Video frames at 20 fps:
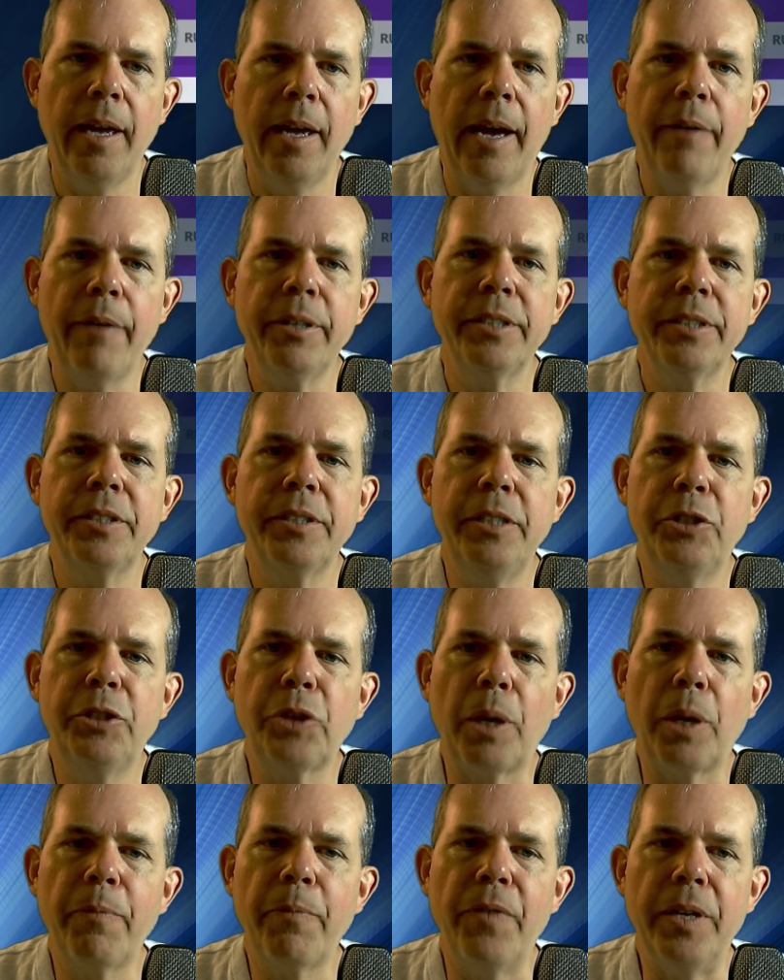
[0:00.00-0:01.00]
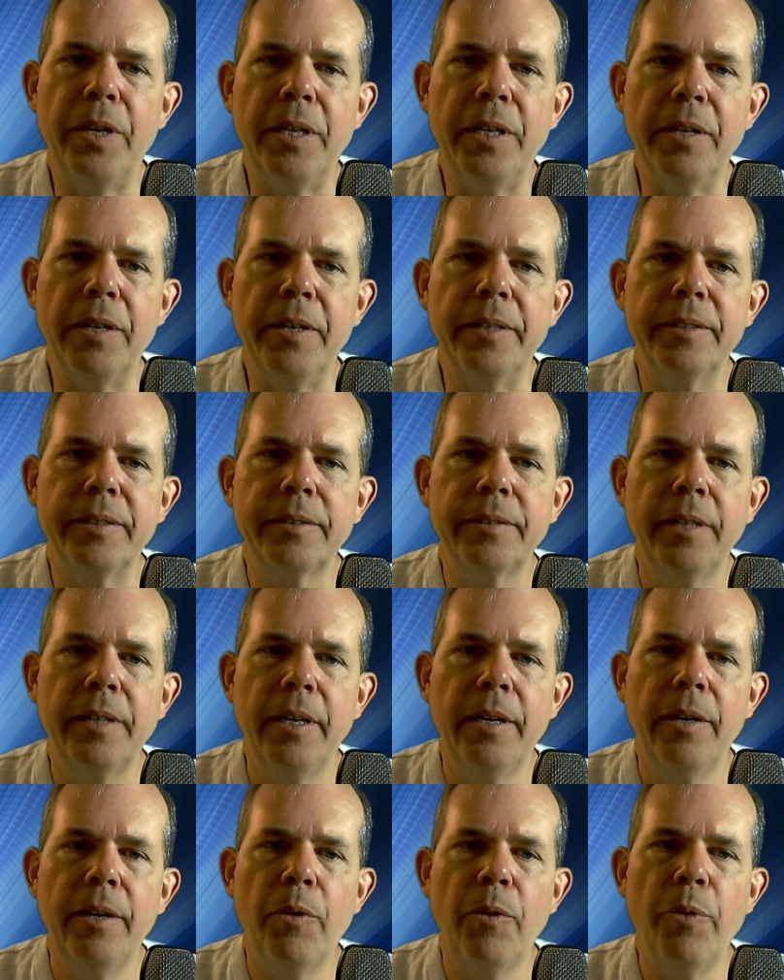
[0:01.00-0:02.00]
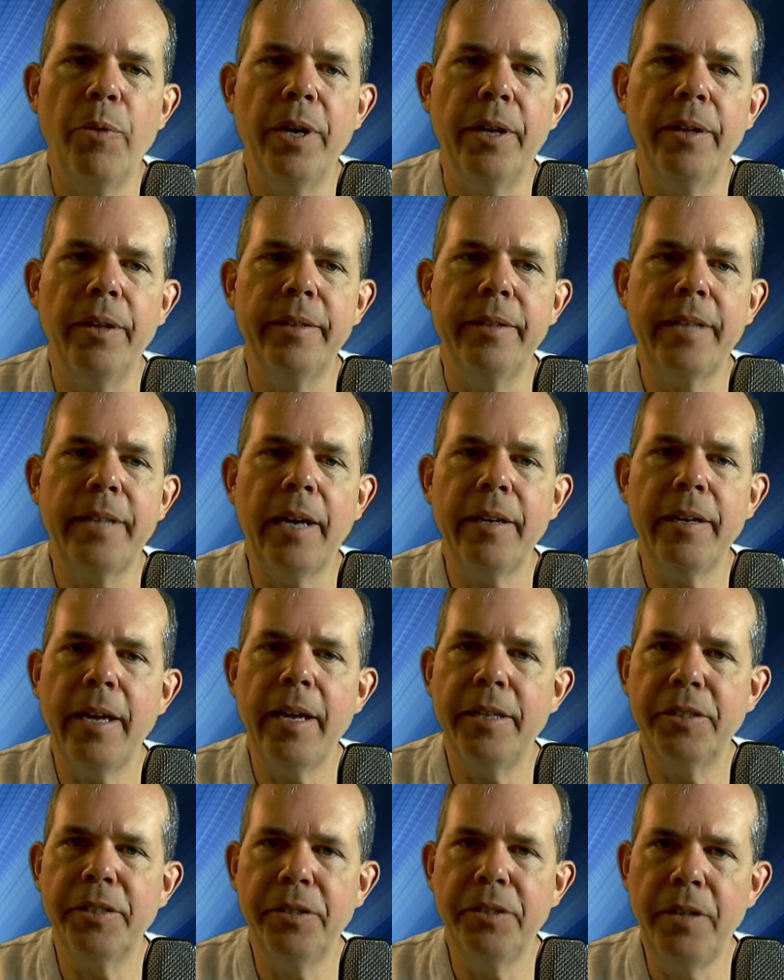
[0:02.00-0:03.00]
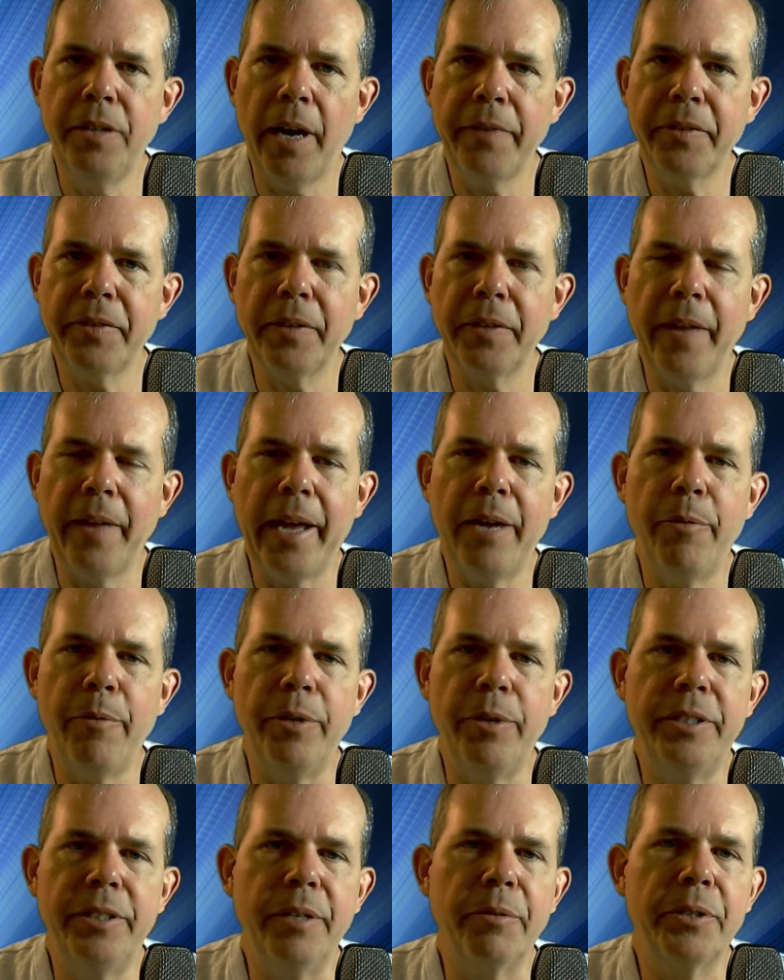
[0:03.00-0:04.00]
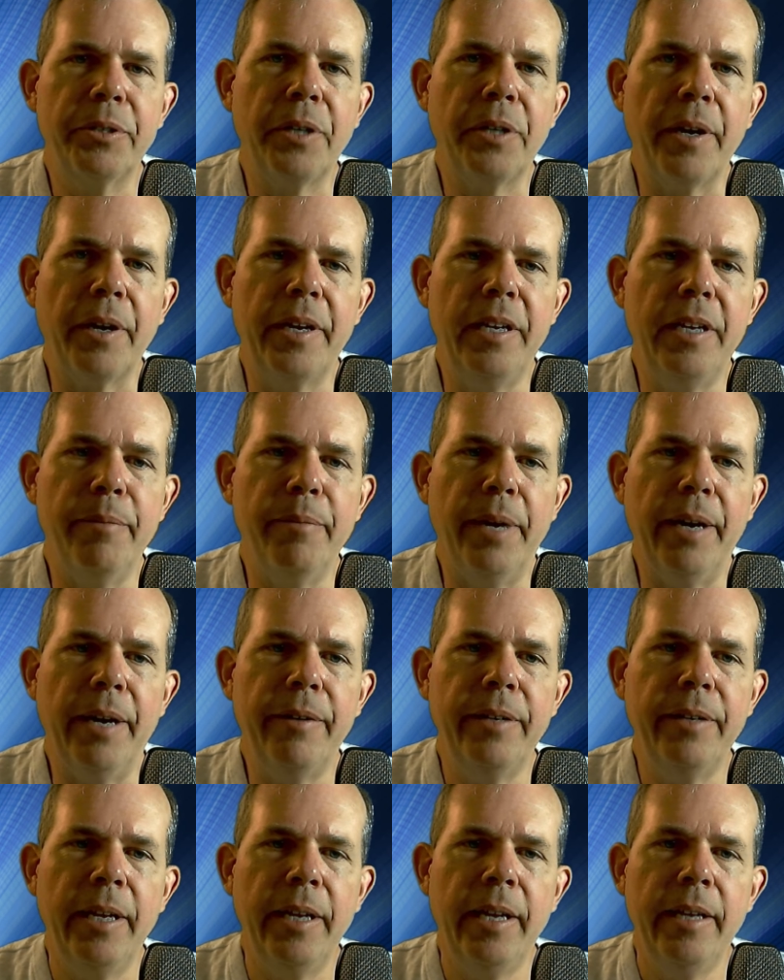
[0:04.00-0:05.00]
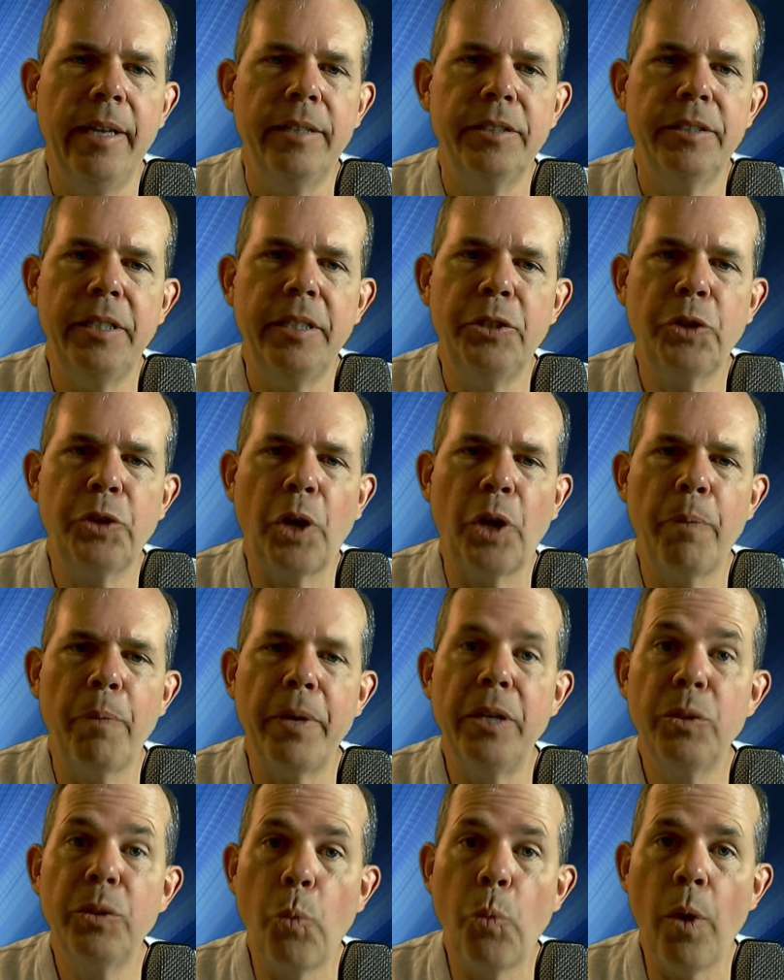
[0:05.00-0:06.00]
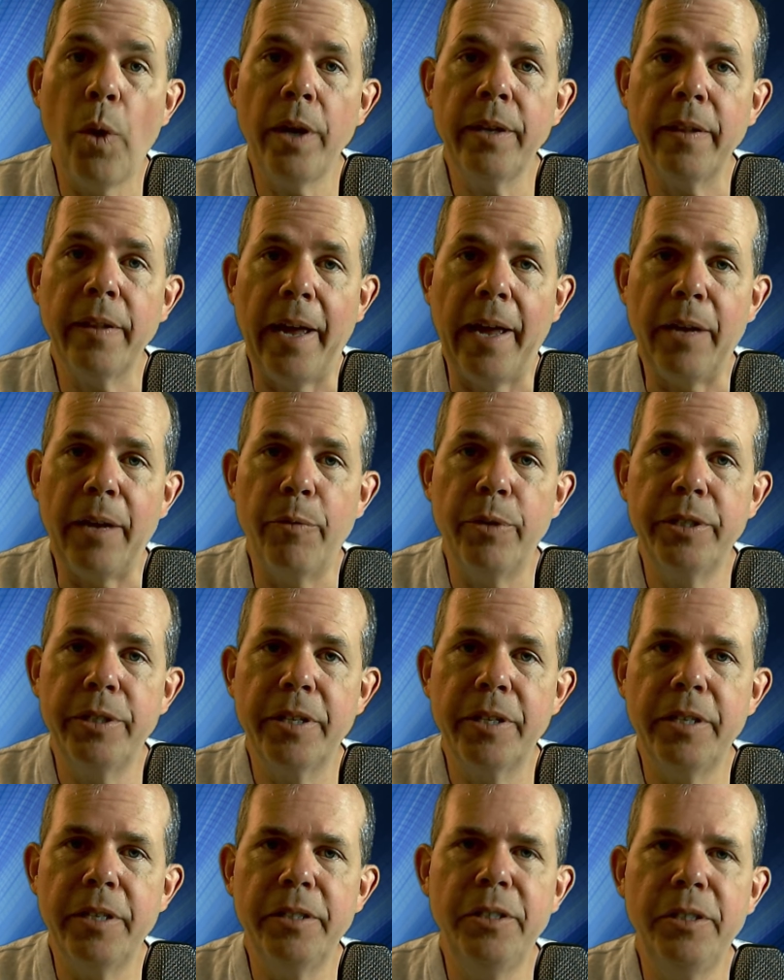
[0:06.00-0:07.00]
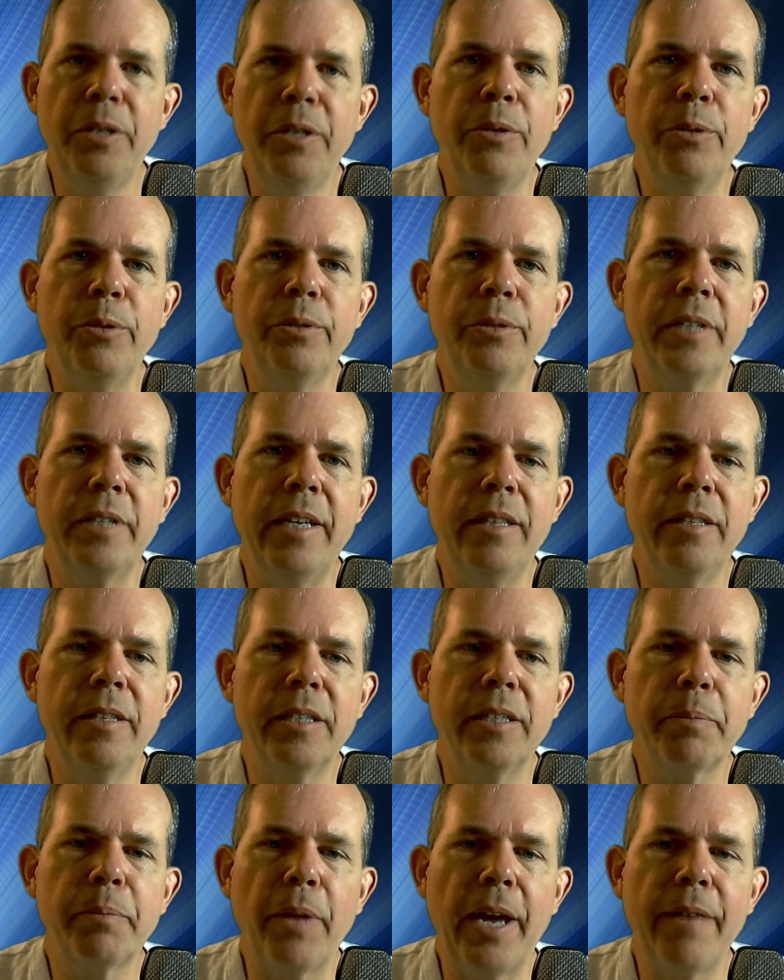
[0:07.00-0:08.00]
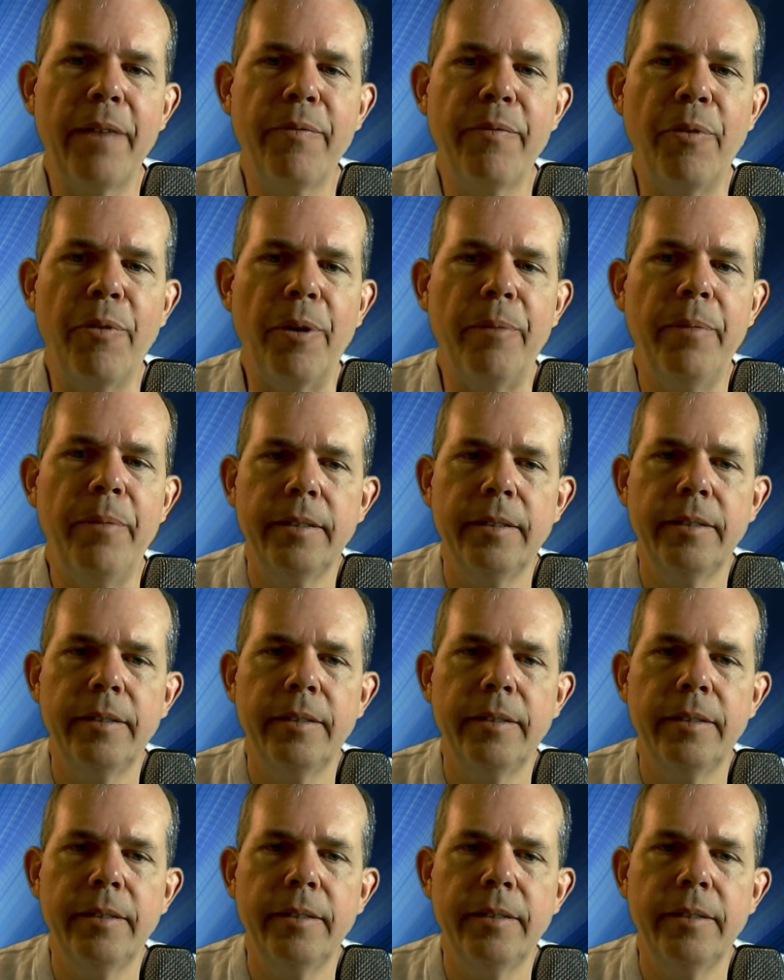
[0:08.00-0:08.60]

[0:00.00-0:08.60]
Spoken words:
How does C# fit into this? Well, .NET is not the language that we're talking about. C# is one language that is used in this platform.